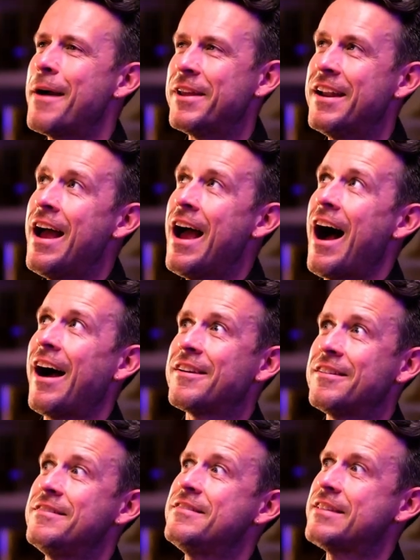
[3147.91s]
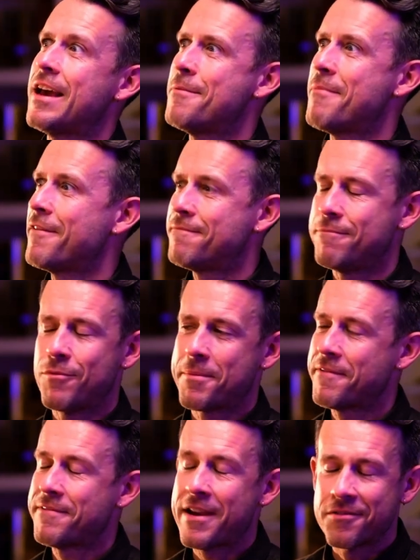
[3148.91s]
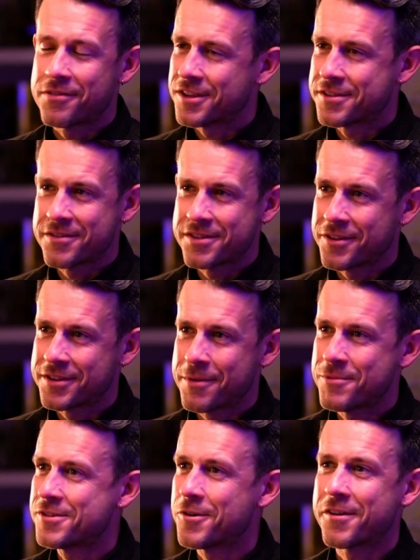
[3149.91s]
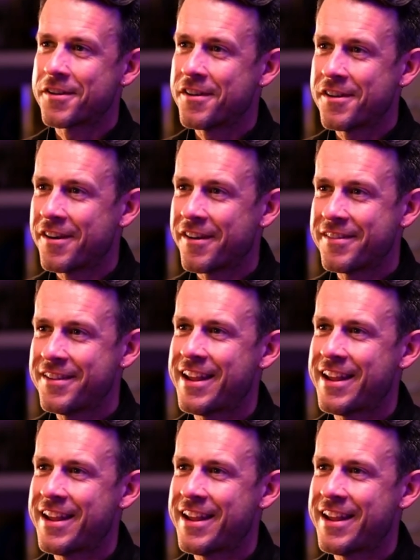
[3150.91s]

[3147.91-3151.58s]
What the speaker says: I mean, I could say one of my favorite philosophers of all time is Søren Kierkegaard,